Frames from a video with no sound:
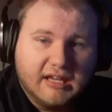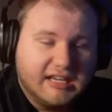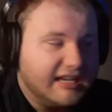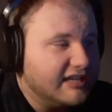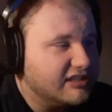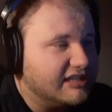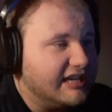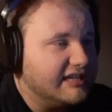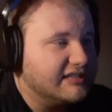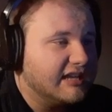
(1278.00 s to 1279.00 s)
He
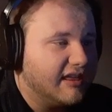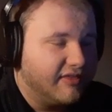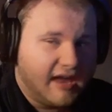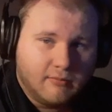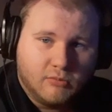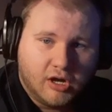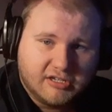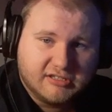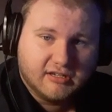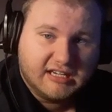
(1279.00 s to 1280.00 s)
sees that
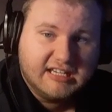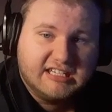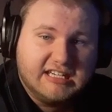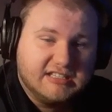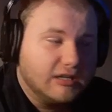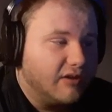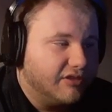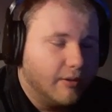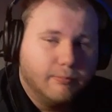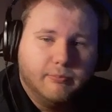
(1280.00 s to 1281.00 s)
monster. He sees
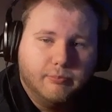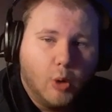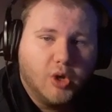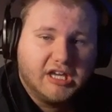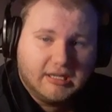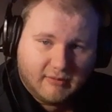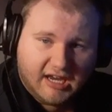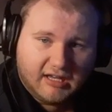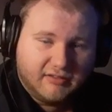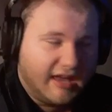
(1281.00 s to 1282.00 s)
the
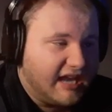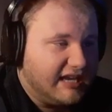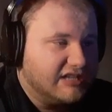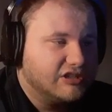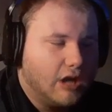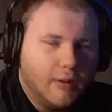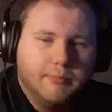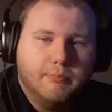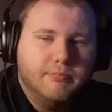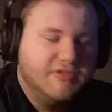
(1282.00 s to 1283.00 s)
boogeyman. That is
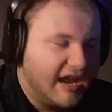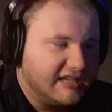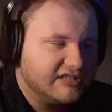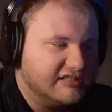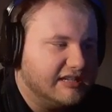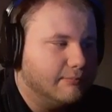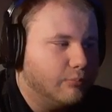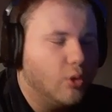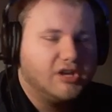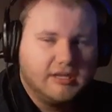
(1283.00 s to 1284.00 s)
the
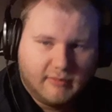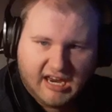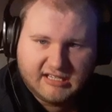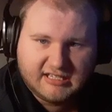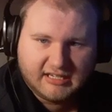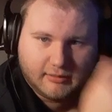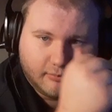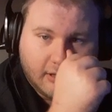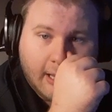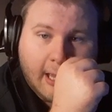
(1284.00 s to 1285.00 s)
boogeyman to him.
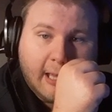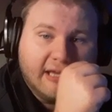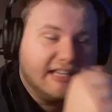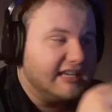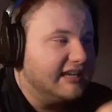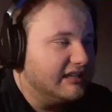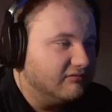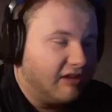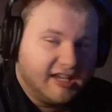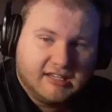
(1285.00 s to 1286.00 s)
He,
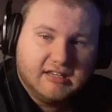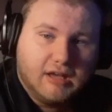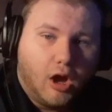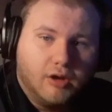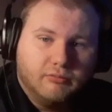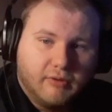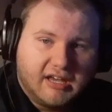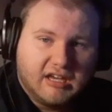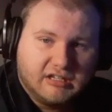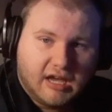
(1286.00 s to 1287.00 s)
like,
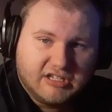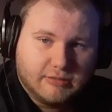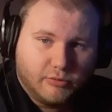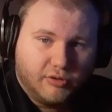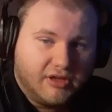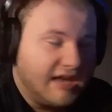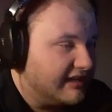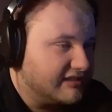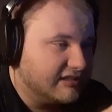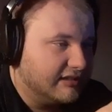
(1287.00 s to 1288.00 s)
unrecognizable. That
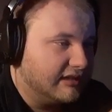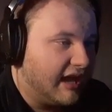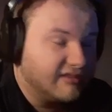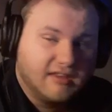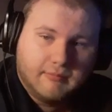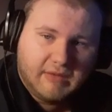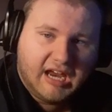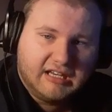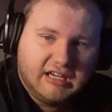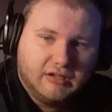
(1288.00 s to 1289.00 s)
is not the
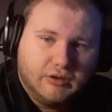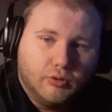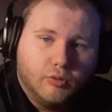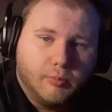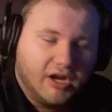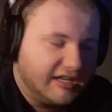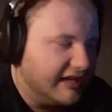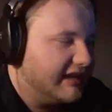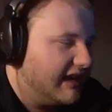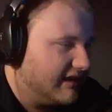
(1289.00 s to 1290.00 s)
man he knew, but
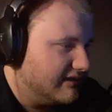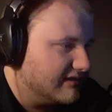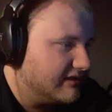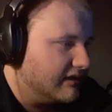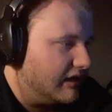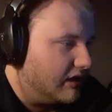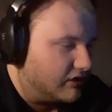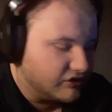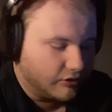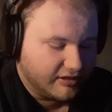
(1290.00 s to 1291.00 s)
he is.
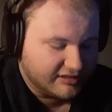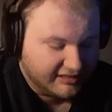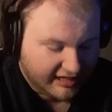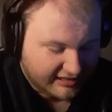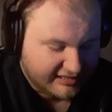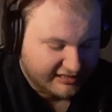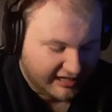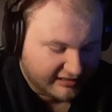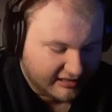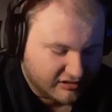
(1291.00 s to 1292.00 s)
So his
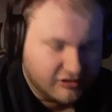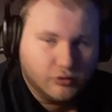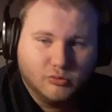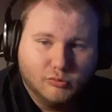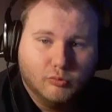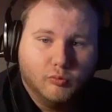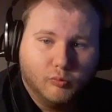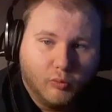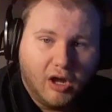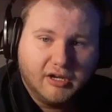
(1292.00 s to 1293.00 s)
instinct is to
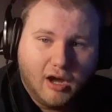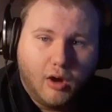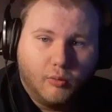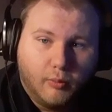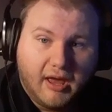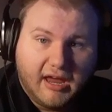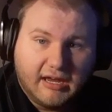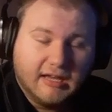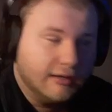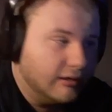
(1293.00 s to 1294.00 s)
run away.